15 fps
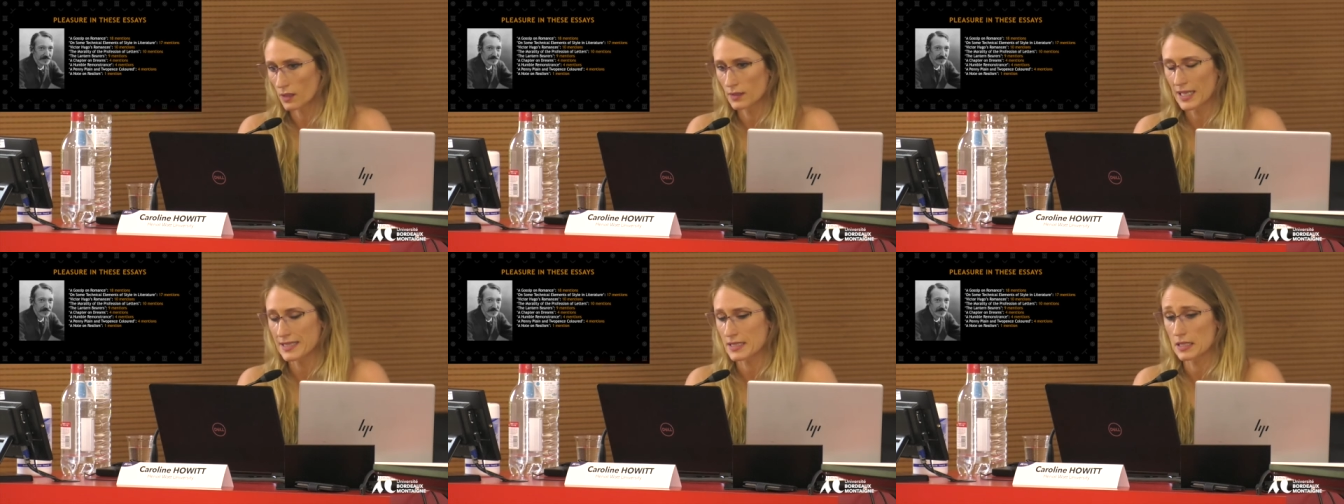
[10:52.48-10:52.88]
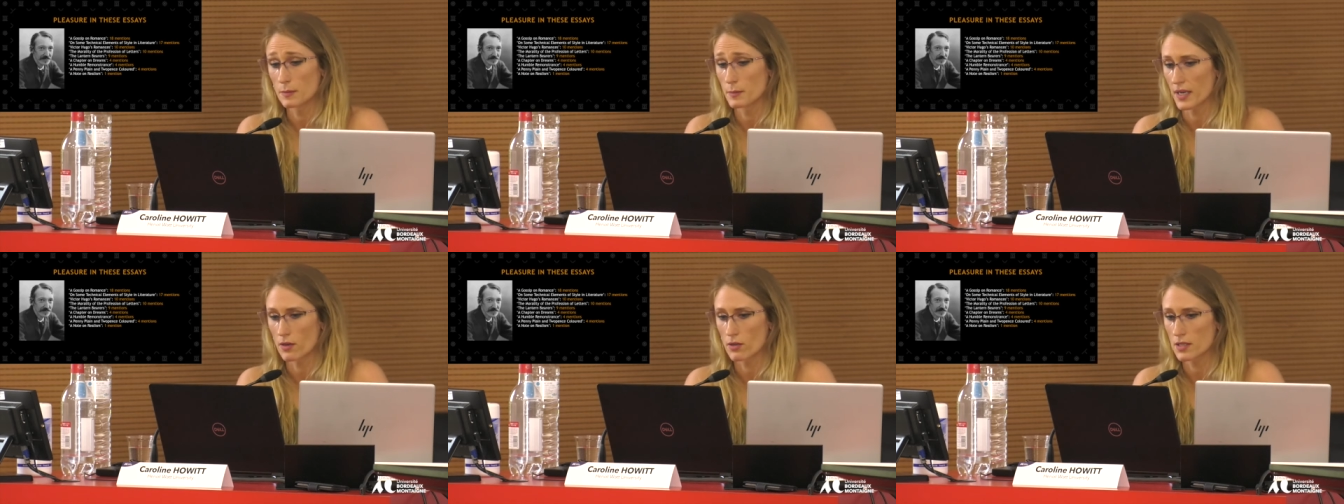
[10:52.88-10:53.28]
The
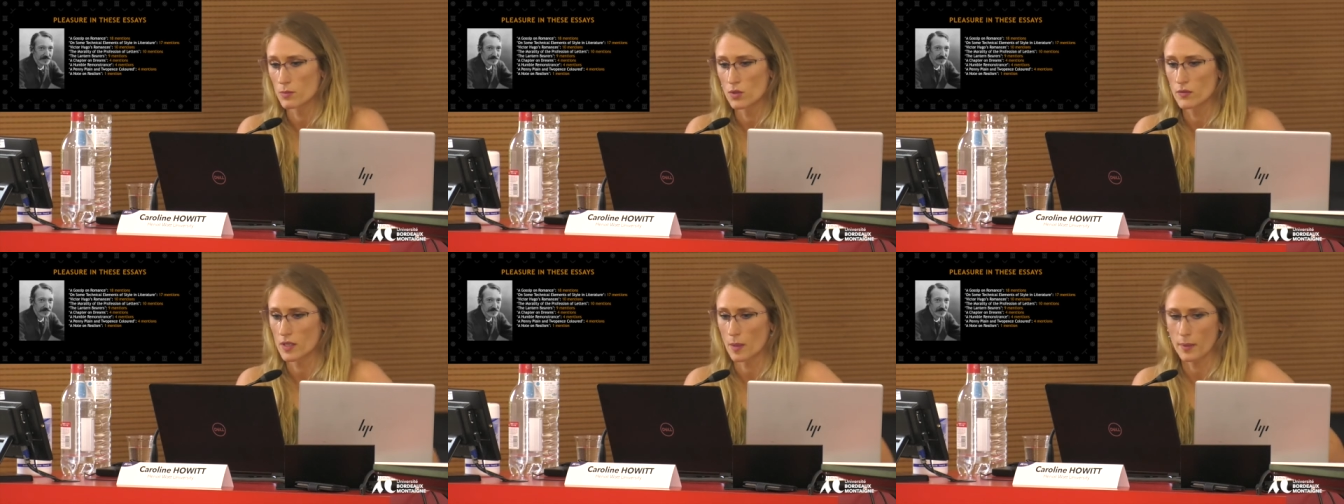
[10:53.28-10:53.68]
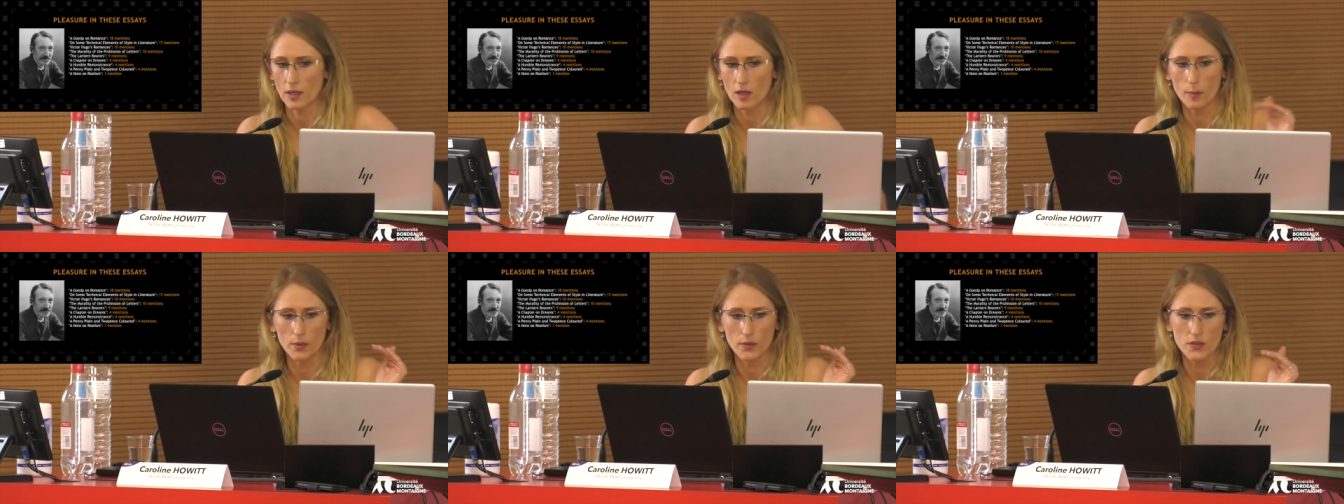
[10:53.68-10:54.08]
Lantern Bearers moves up a
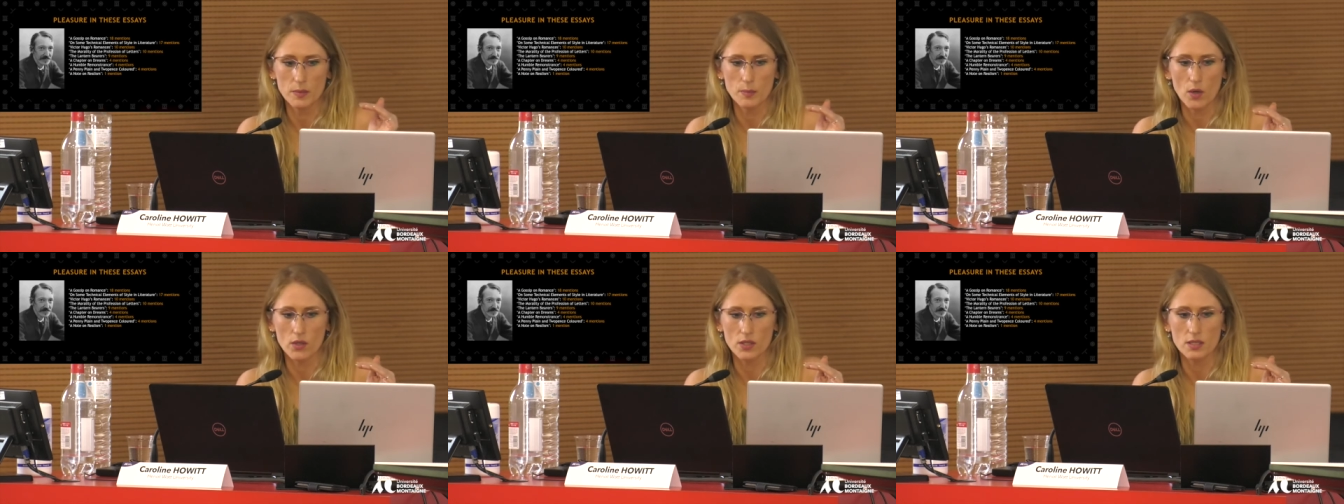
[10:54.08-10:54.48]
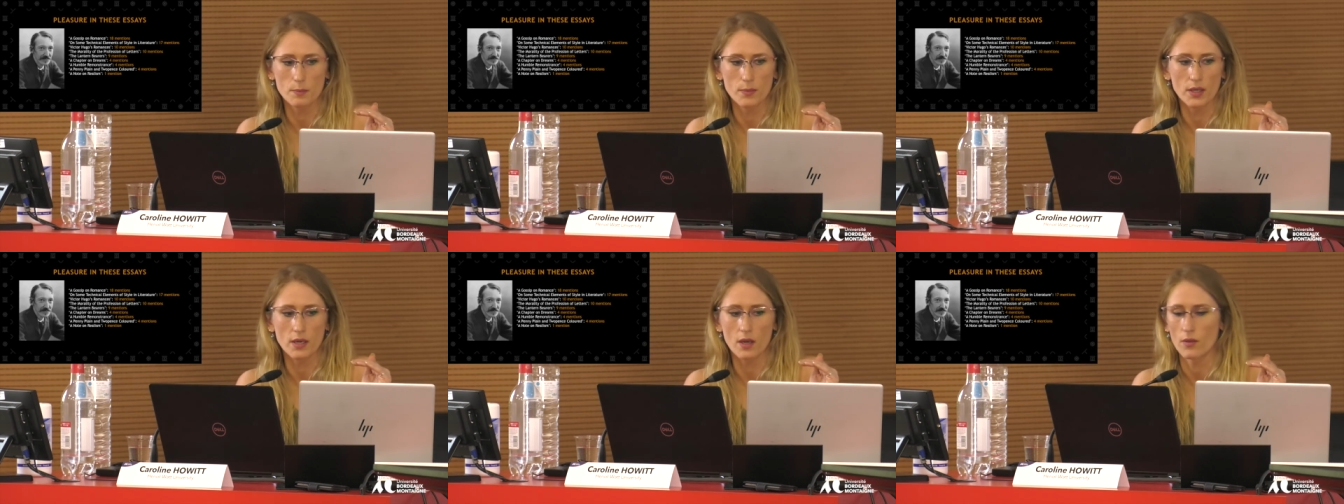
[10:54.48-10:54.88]
couple of spots,
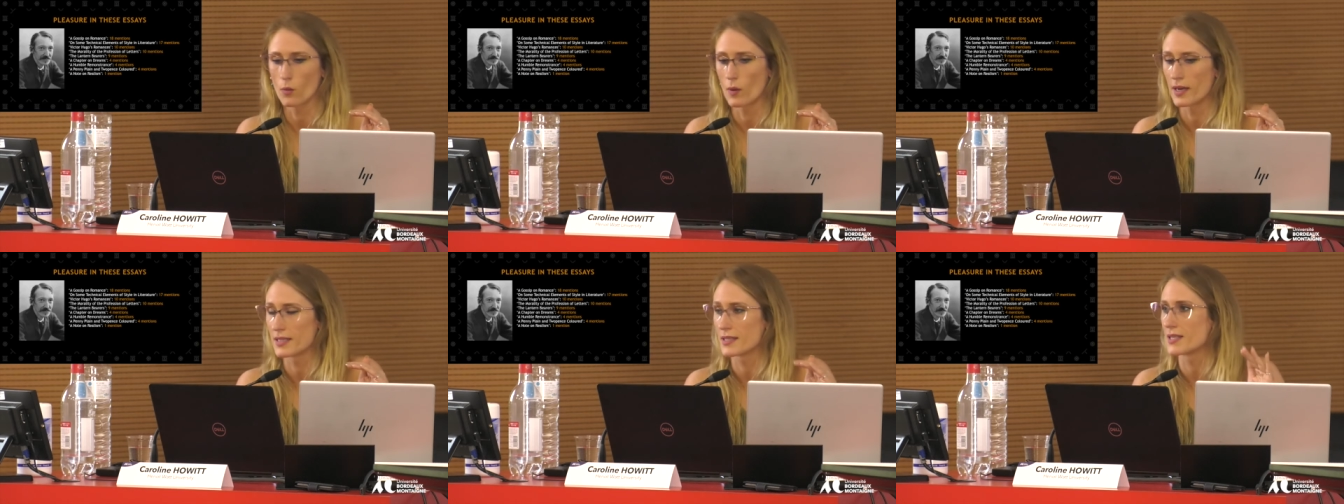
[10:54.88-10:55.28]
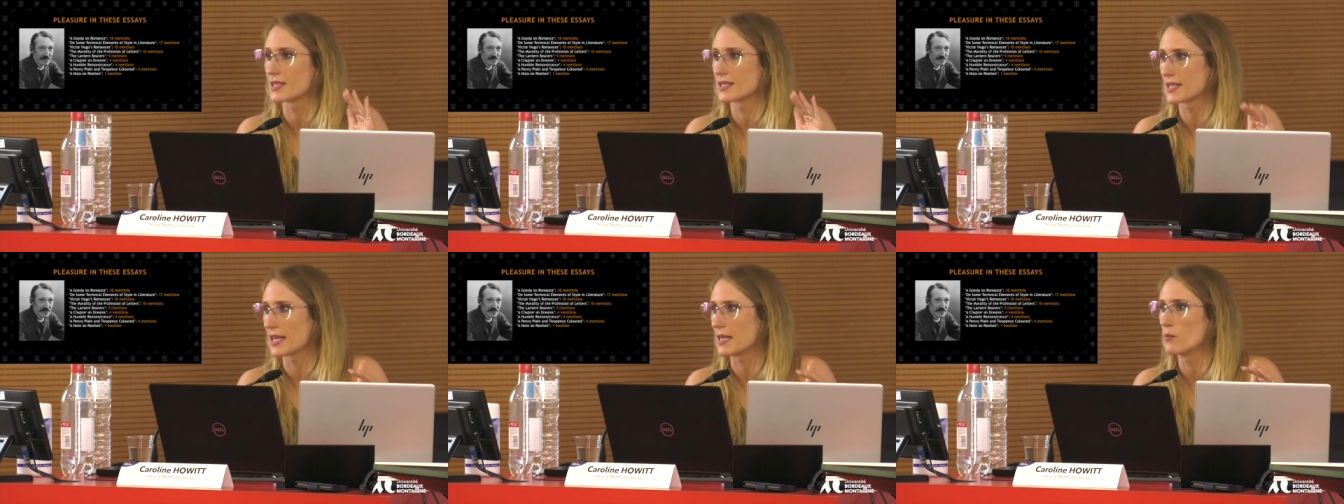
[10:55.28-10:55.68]
but otherwise the
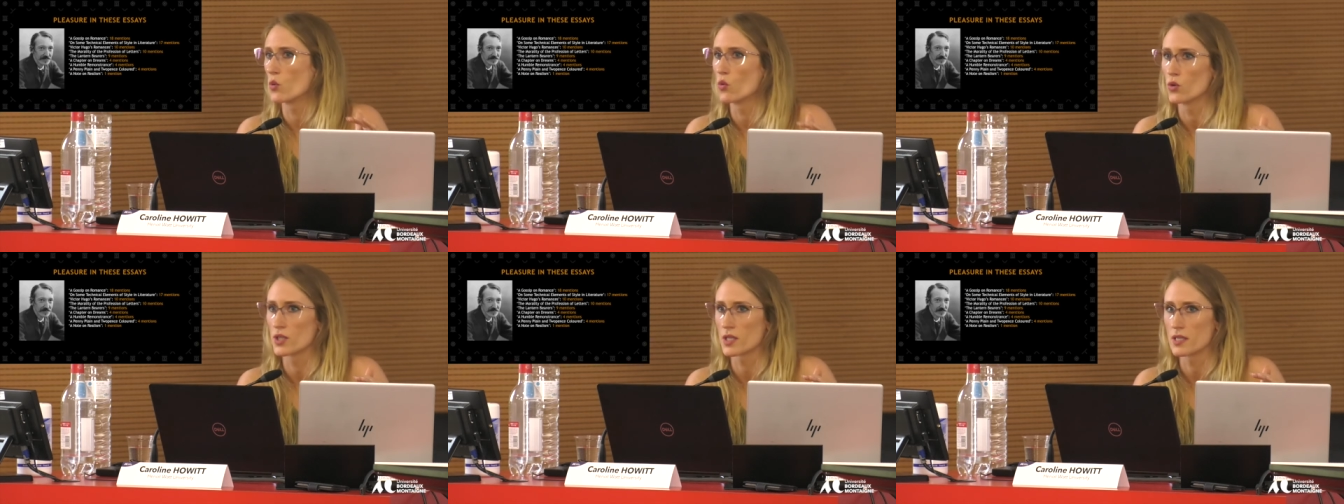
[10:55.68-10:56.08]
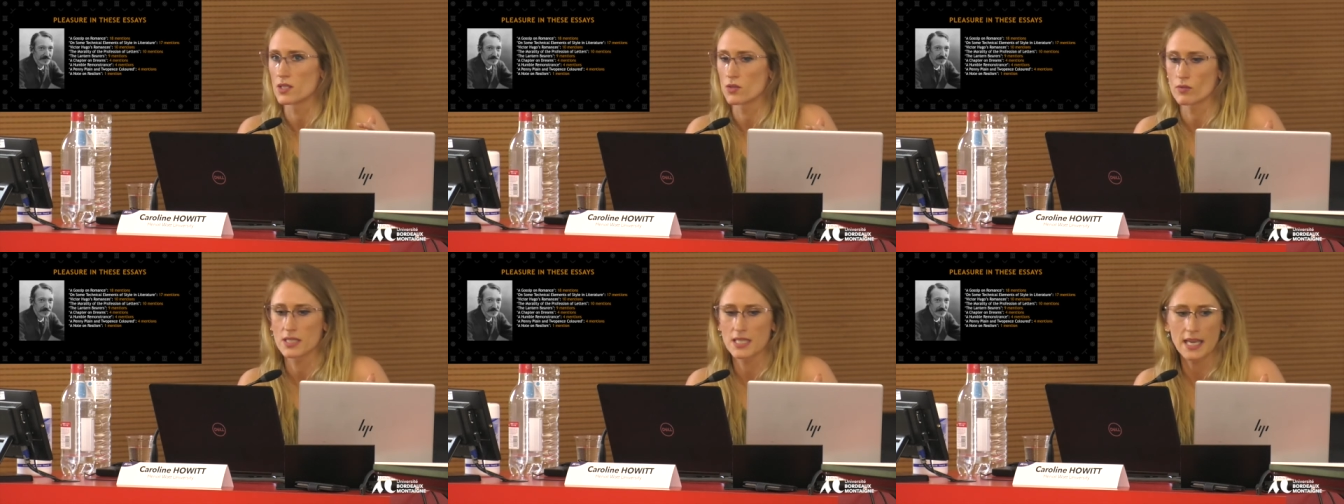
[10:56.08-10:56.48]
same order
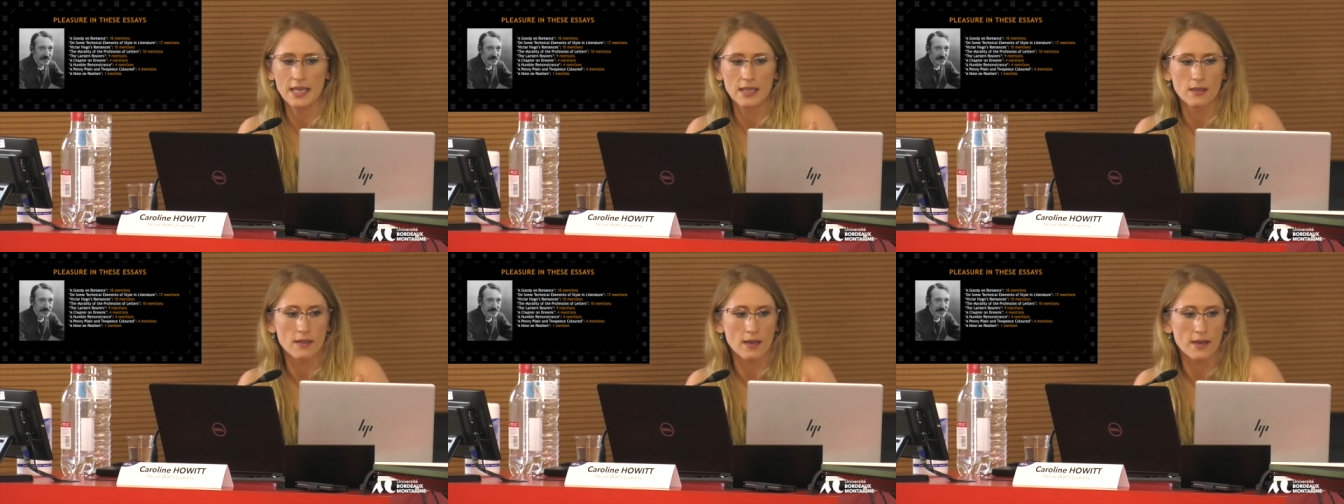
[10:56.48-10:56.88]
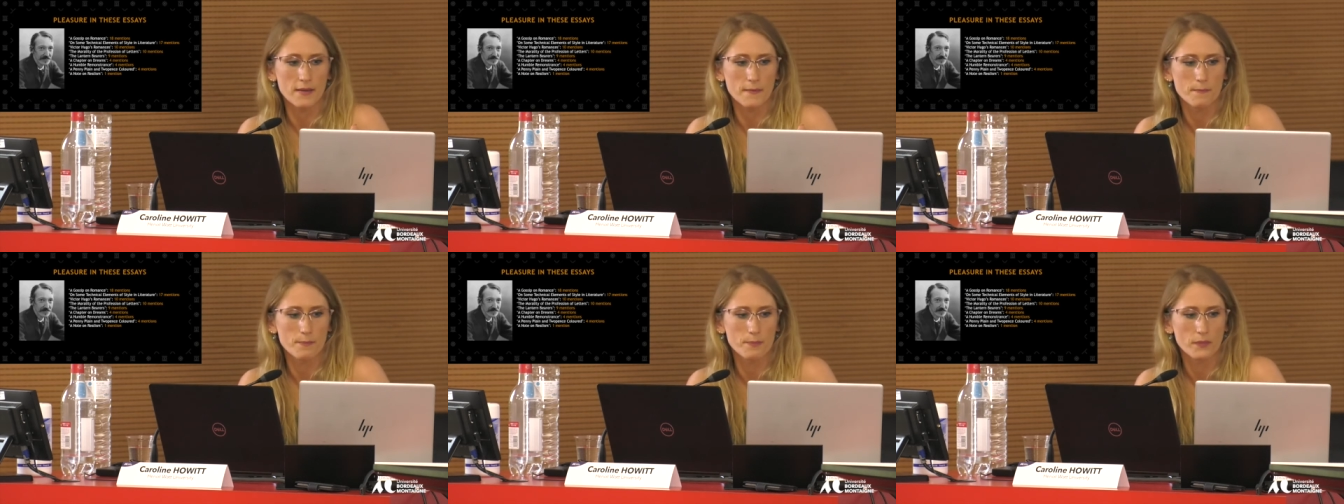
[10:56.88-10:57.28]
is retained
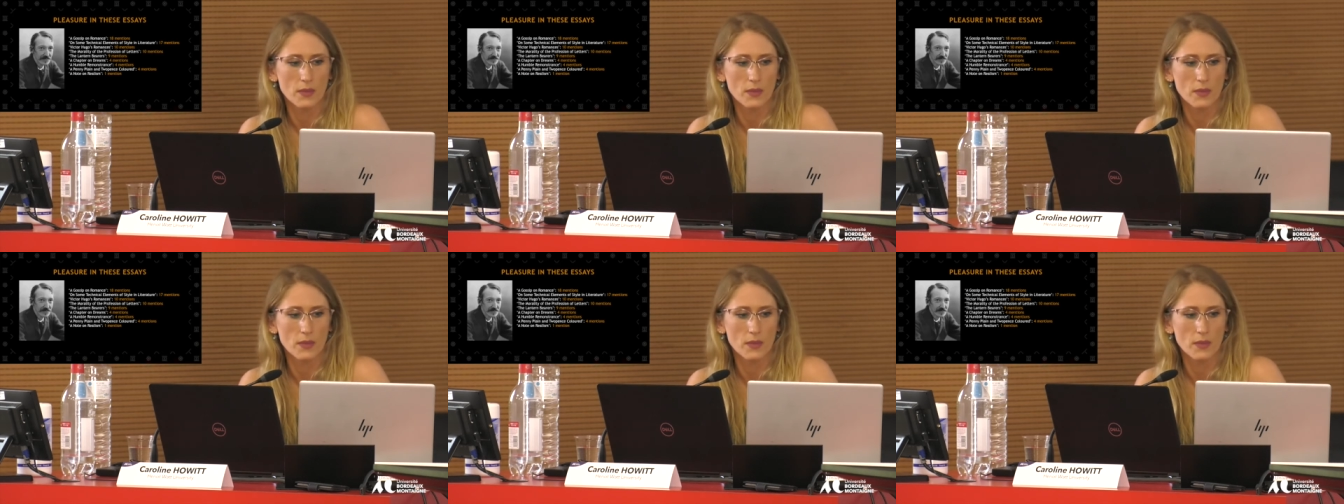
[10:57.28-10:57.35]
there.